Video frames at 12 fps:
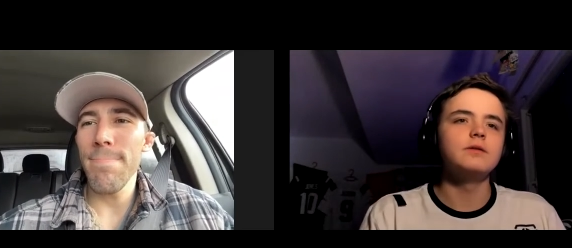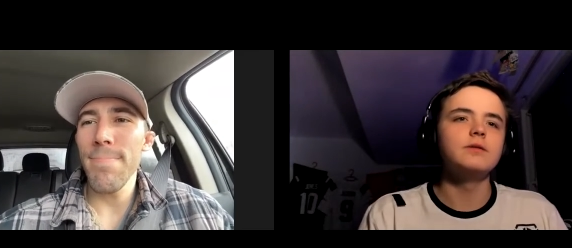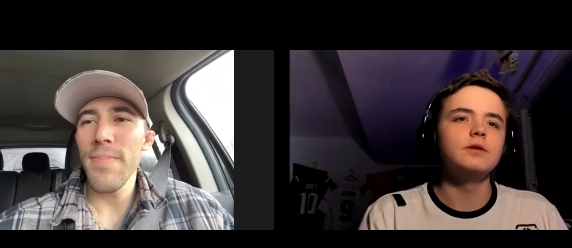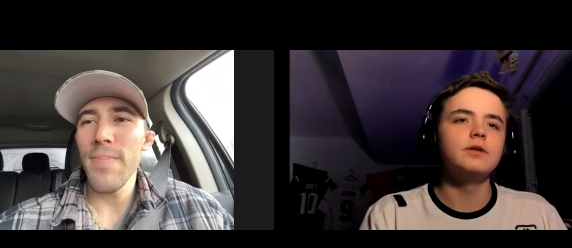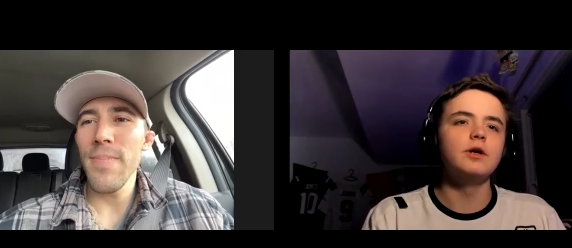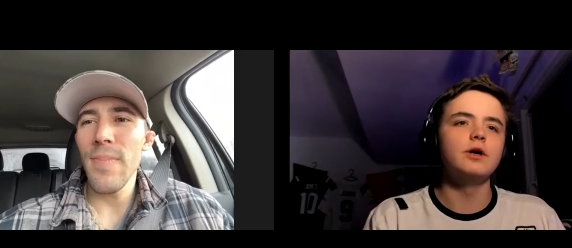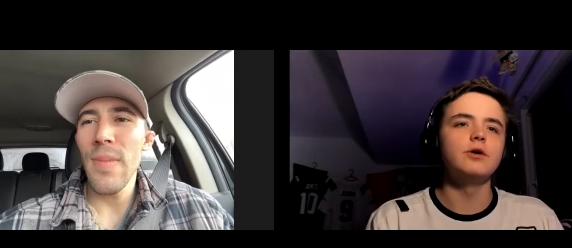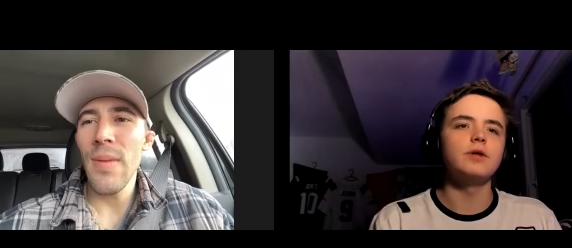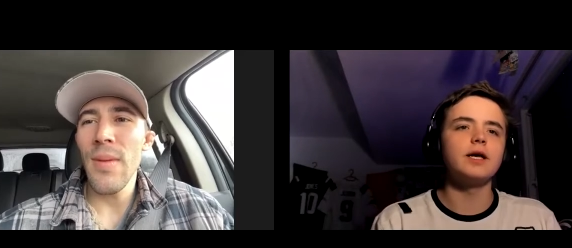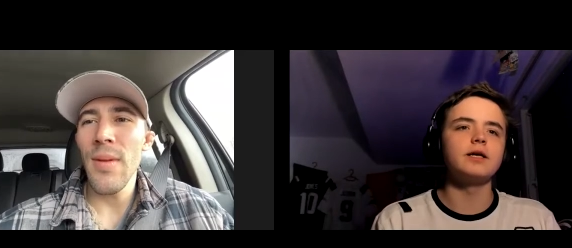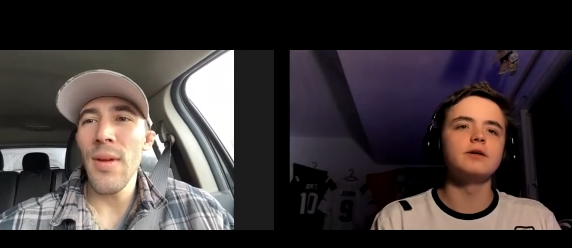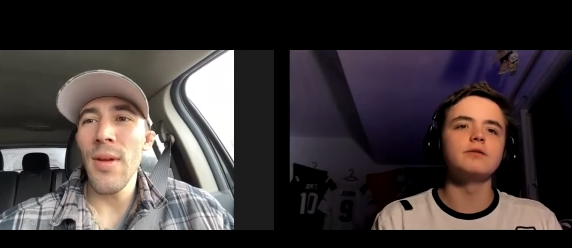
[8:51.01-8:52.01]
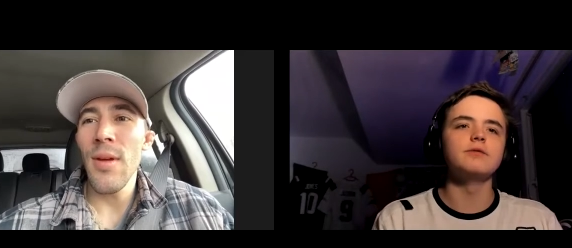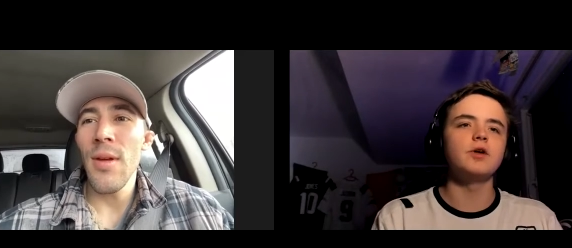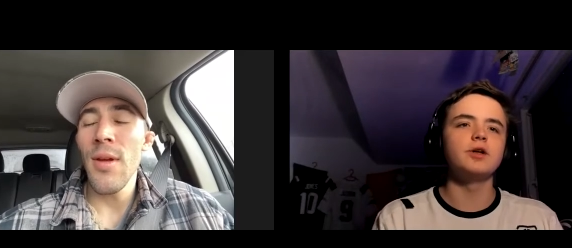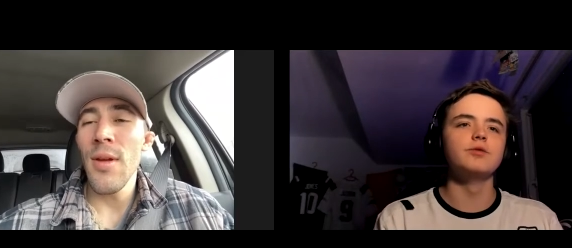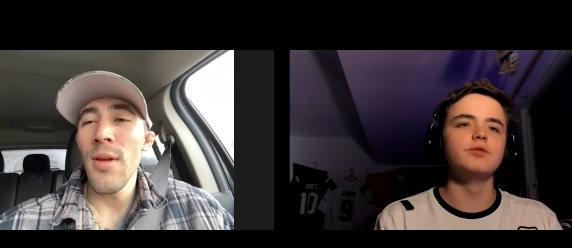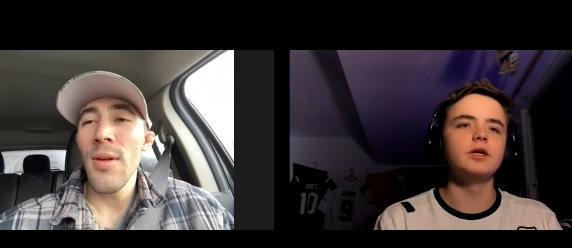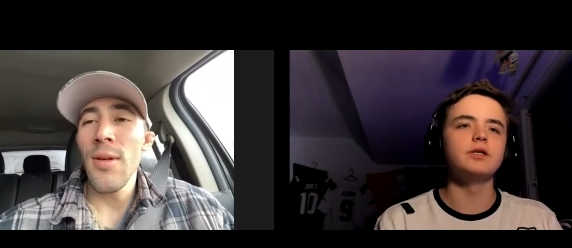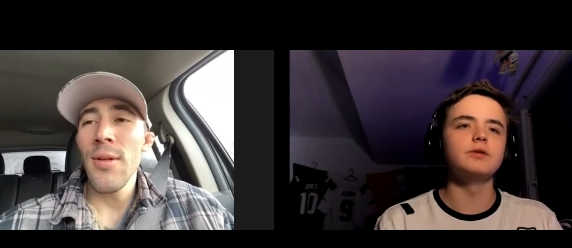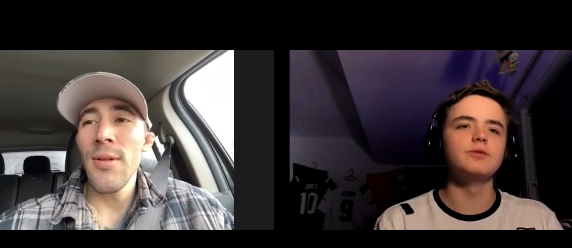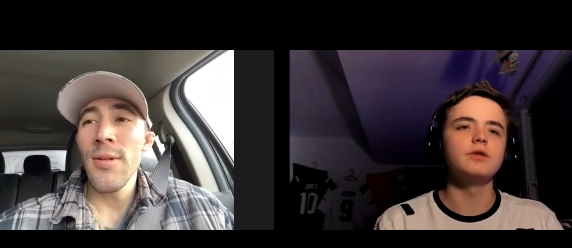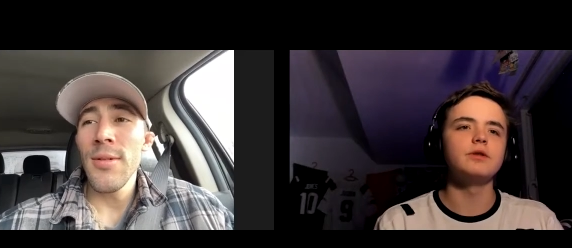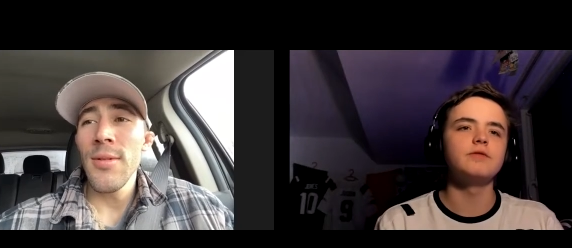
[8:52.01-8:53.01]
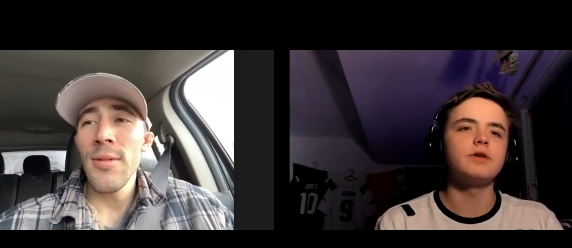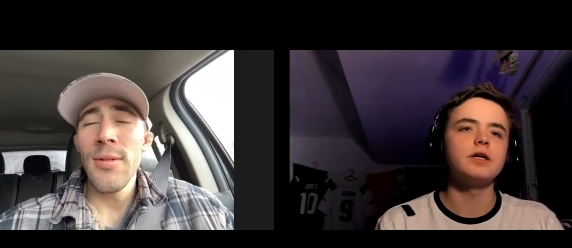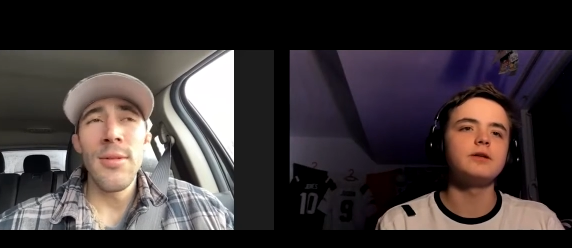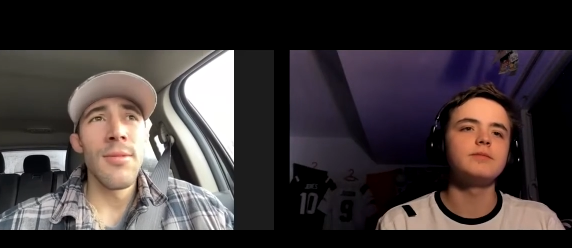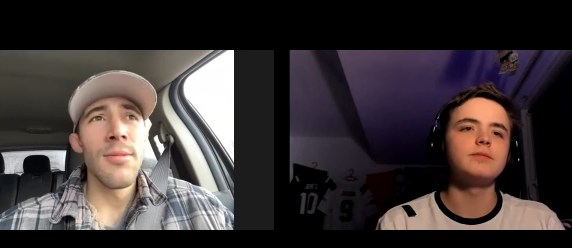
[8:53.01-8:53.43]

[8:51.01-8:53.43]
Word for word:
Speaker 1: You know, like a funny run in with a fan.